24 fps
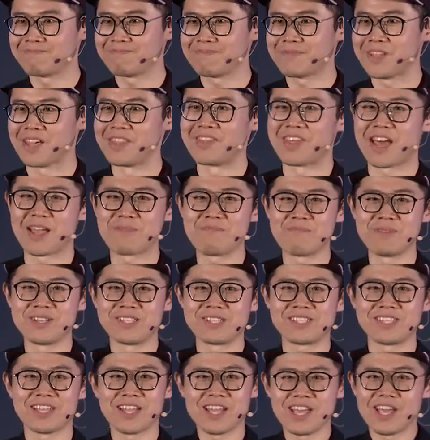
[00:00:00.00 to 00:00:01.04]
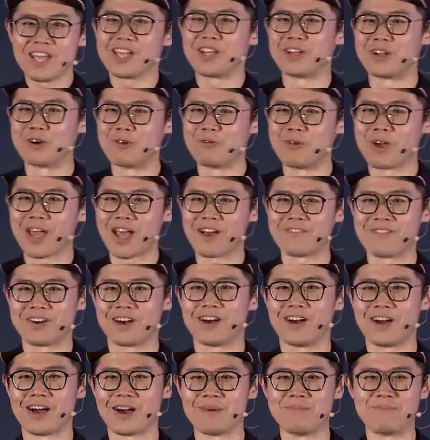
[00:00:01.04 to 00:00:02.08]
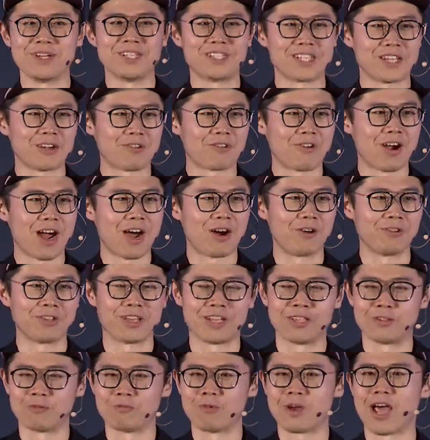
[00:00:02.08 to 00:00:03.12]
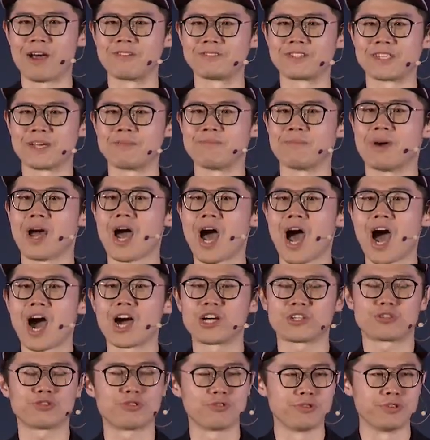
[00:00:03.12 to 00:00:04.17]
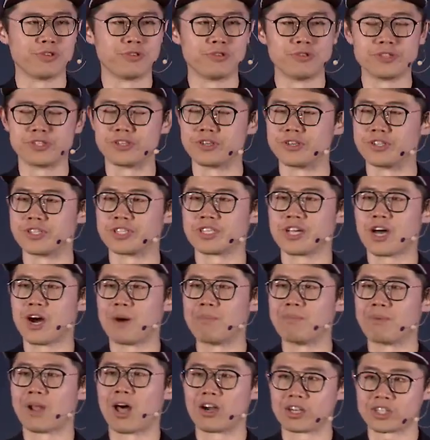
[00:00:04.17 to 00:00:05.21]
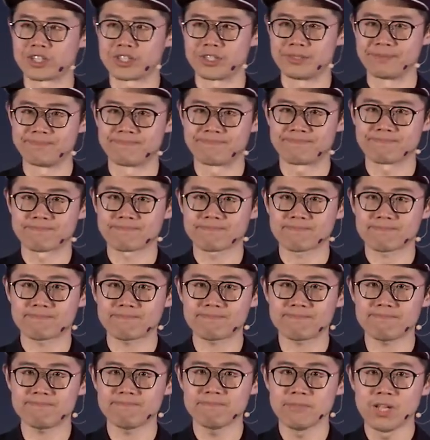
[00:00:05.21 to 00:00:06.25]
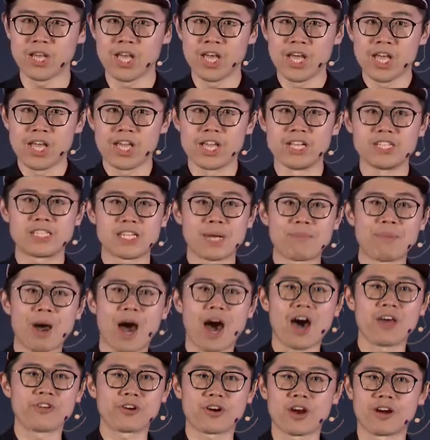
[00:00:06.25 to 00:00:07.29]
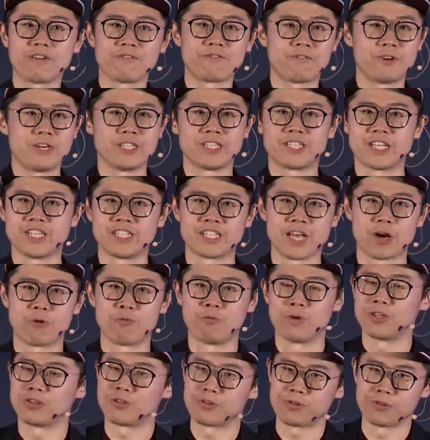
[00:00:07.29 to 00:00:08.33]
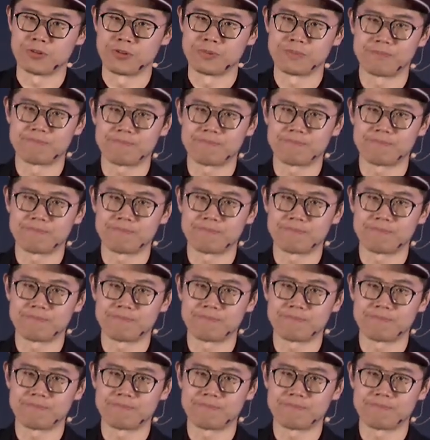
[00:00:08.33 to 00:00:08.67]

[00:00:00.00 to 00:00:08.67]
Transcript: And that means we have an amazing crowd, and we have some actual users of blockchain. In some other conferences I went to,